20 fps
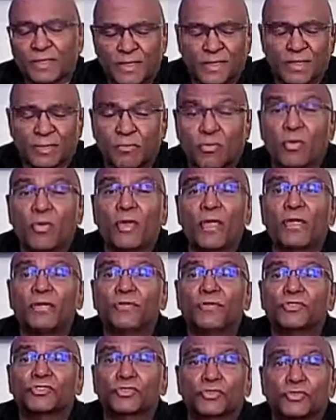And the more
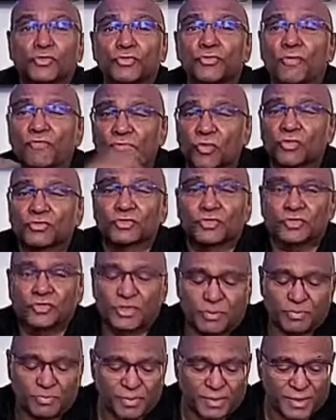areas you do, of course, the
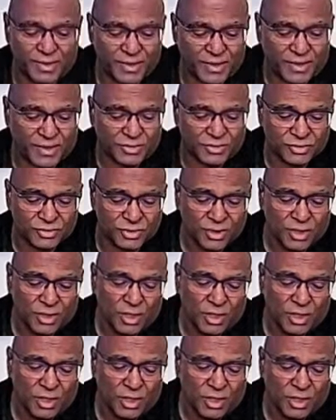cheaper it is.